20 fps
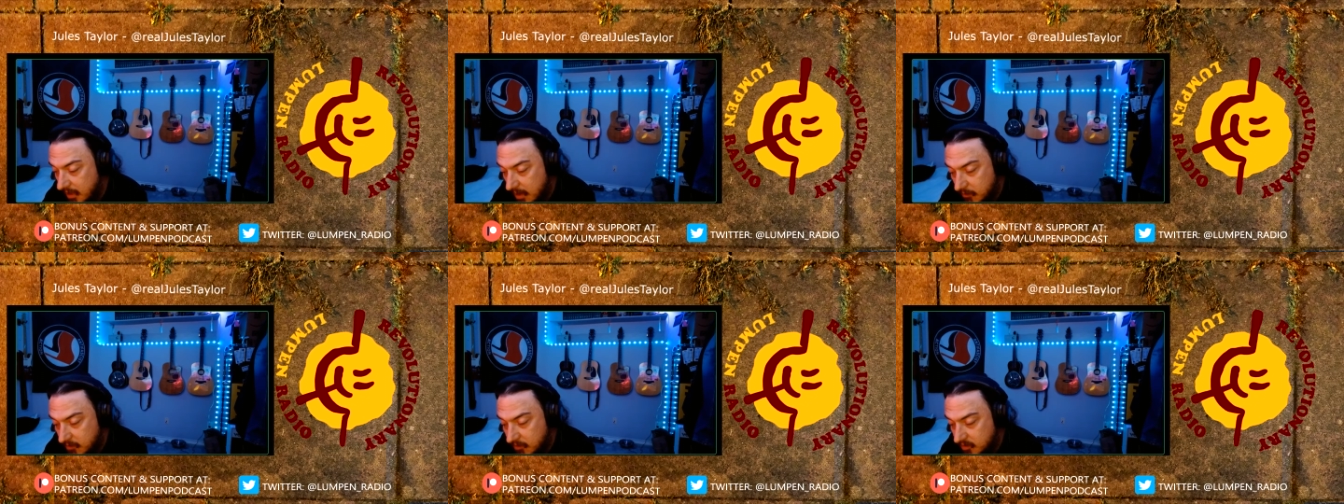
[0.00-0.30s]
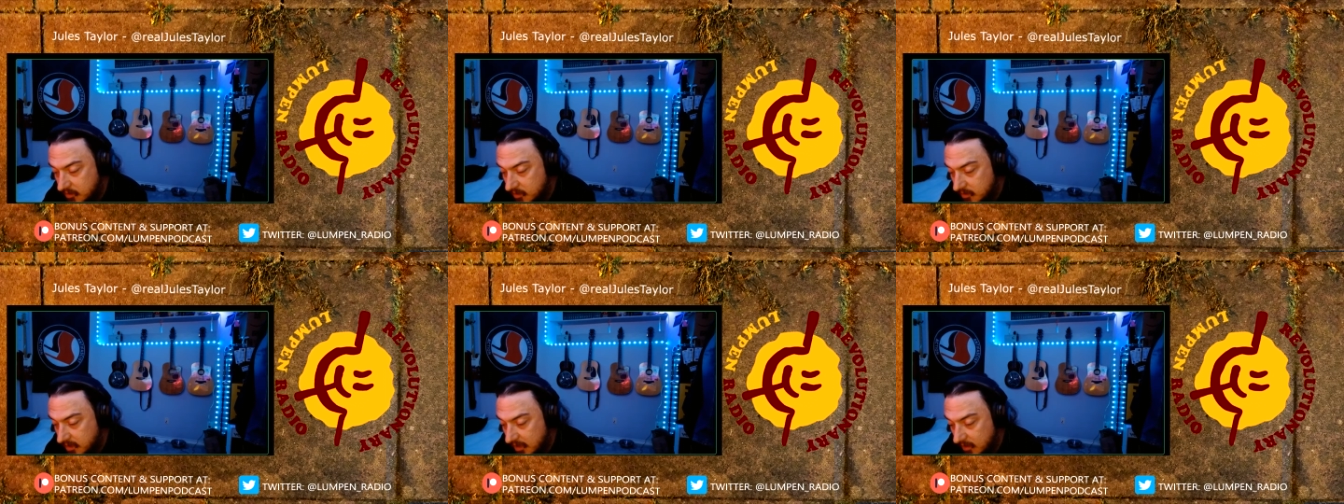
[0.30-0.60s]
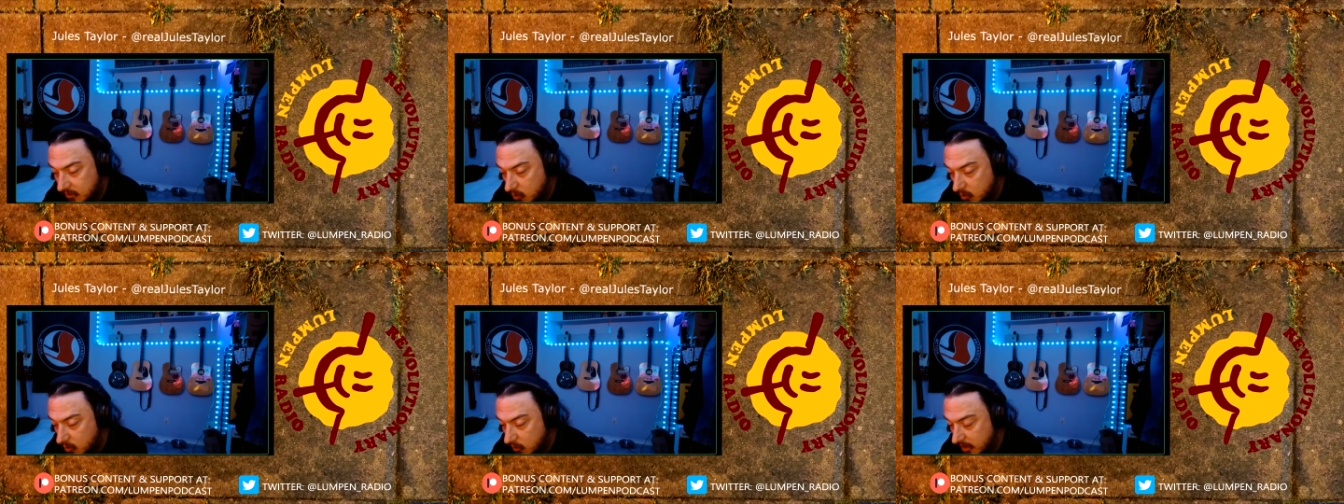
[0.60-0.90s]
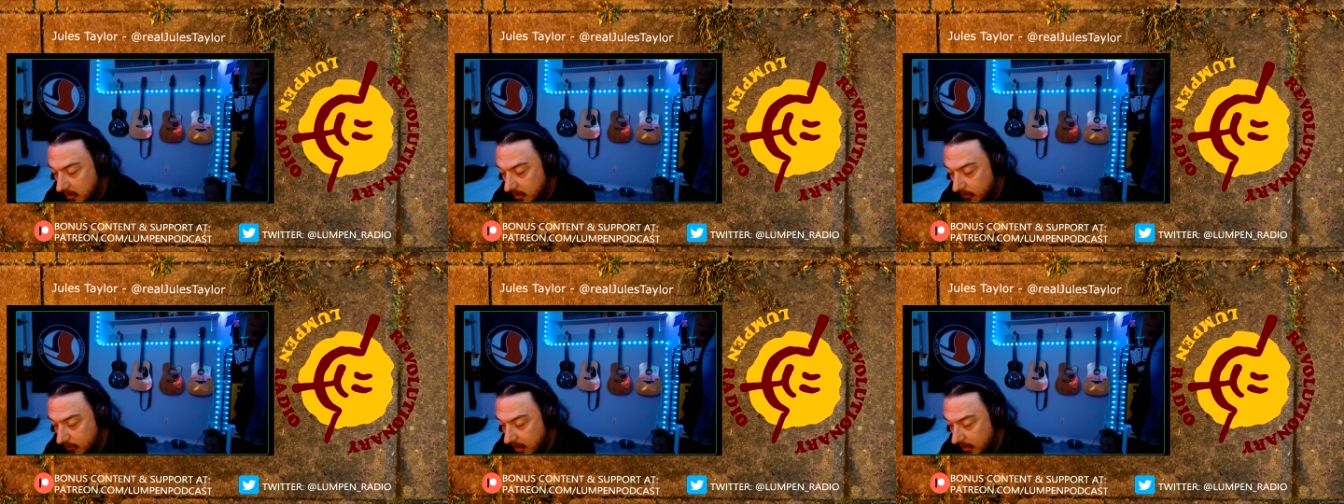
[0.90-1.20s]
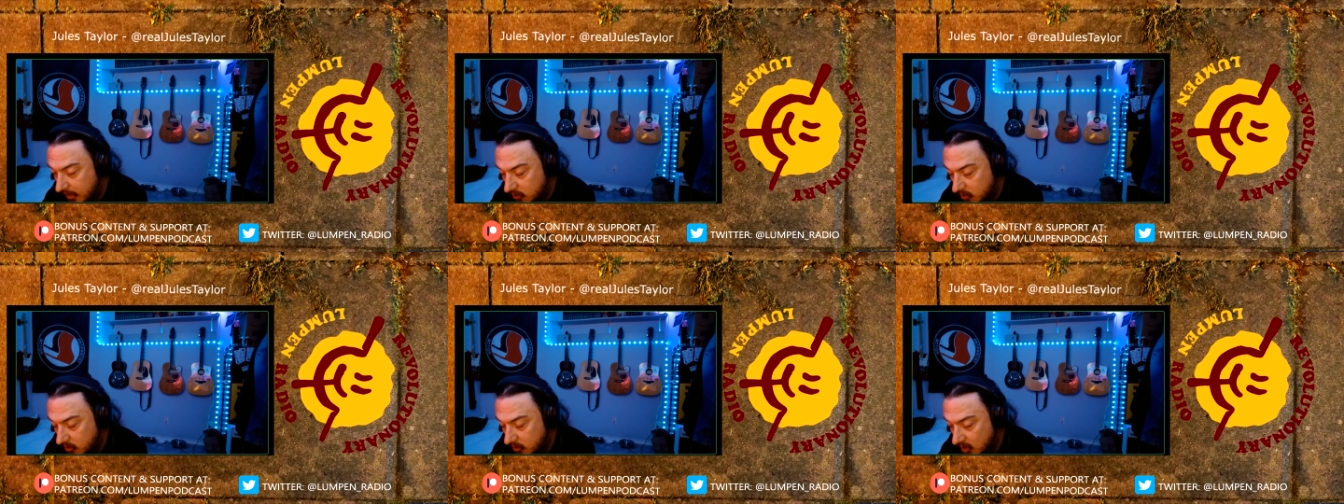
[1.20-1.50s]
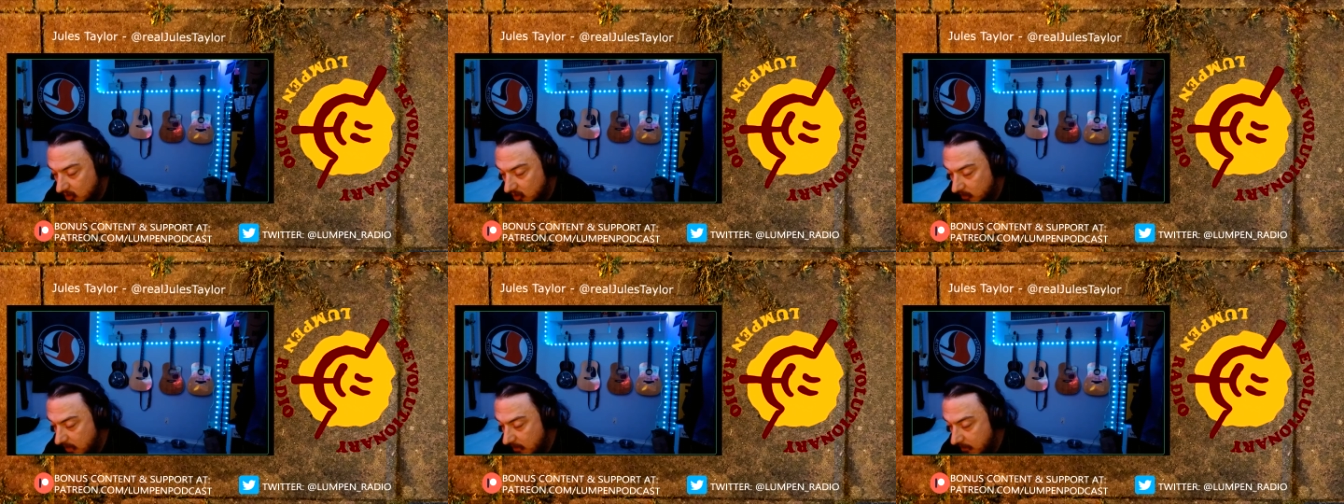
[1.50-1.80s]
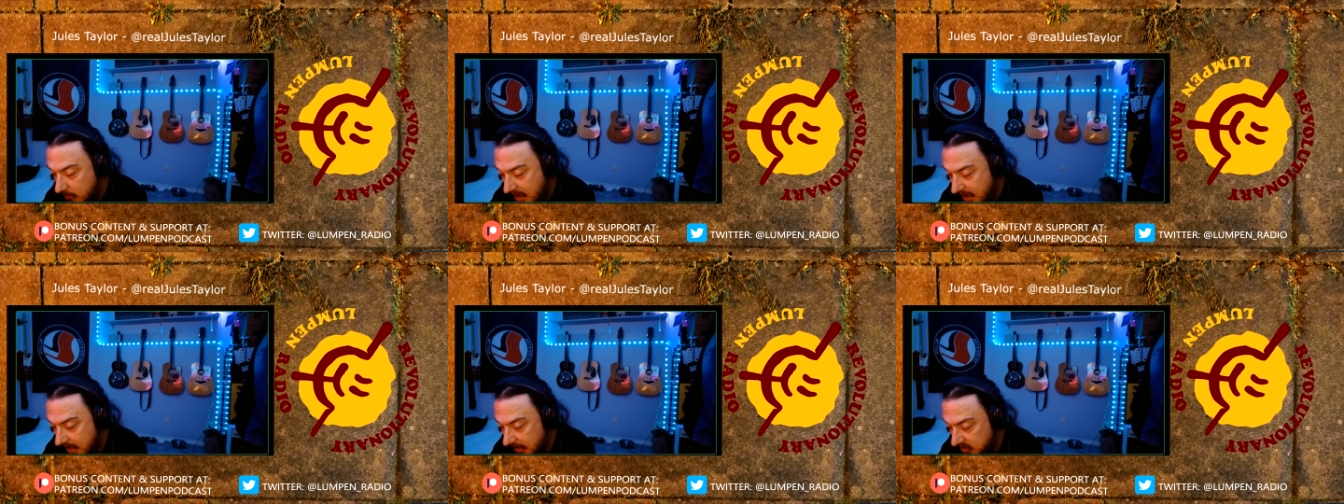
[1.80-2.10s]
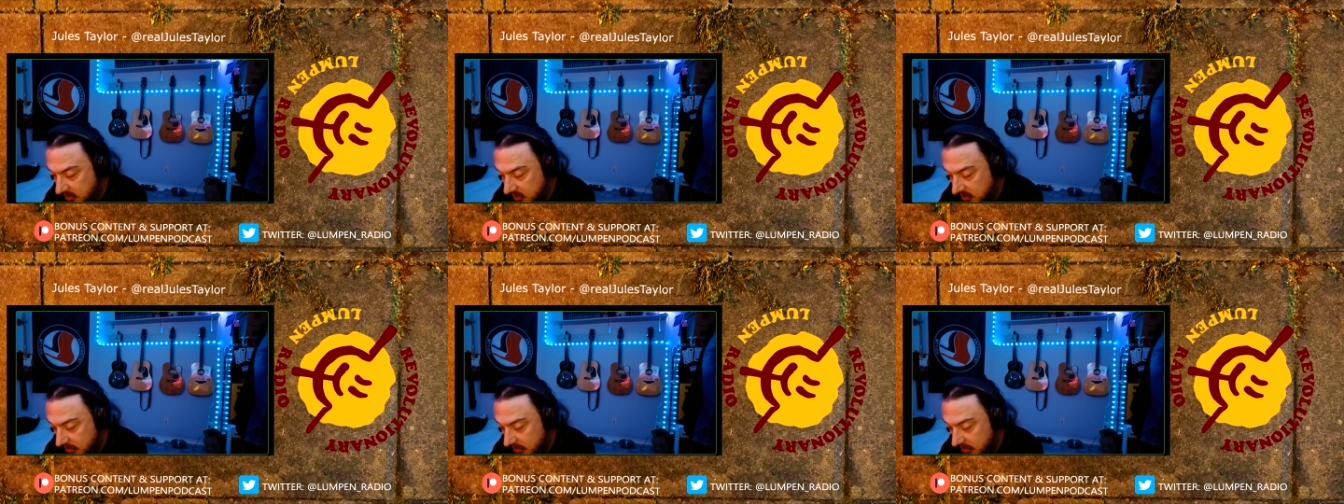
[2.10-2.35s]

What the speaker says: I'm just gonna take a moment and like talk about Max,